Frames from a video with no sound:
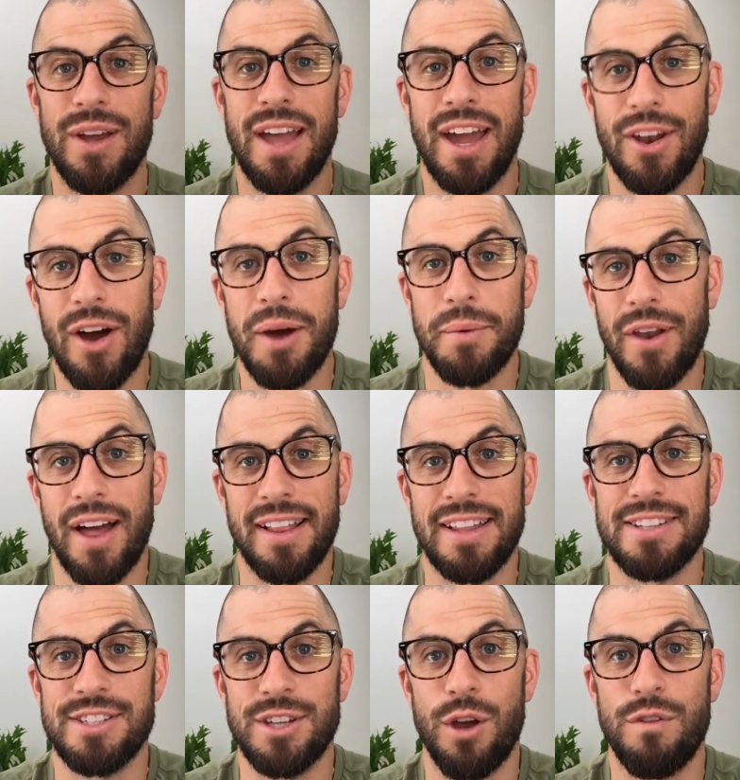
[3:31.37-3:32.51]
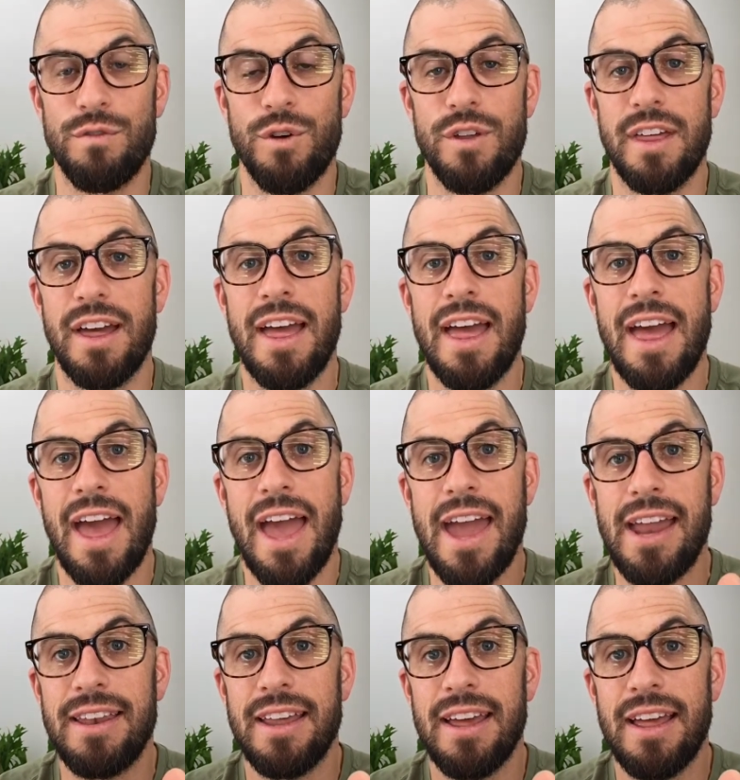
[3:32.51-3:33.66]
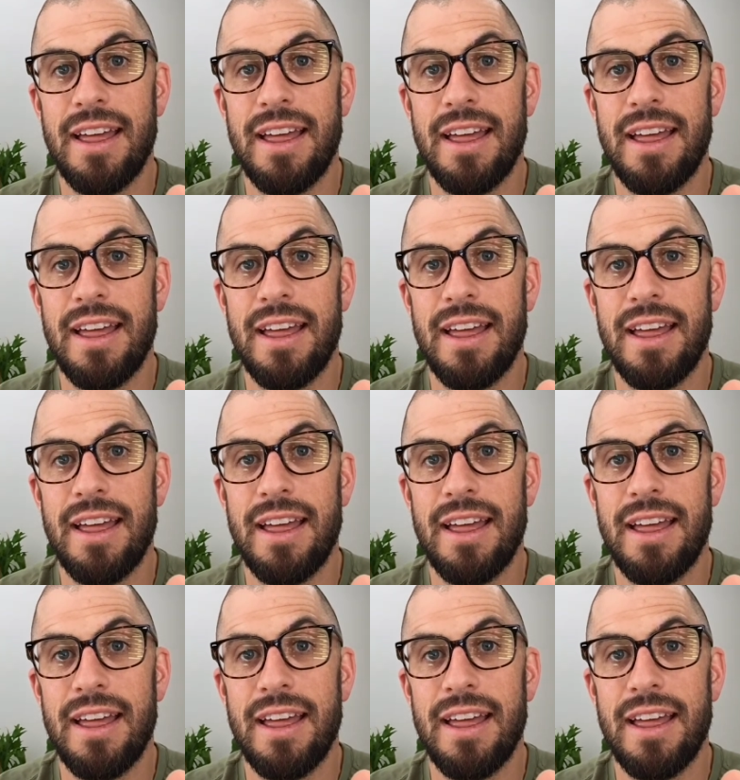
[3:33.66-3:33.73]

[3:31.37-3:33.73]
and I would like this to go further. And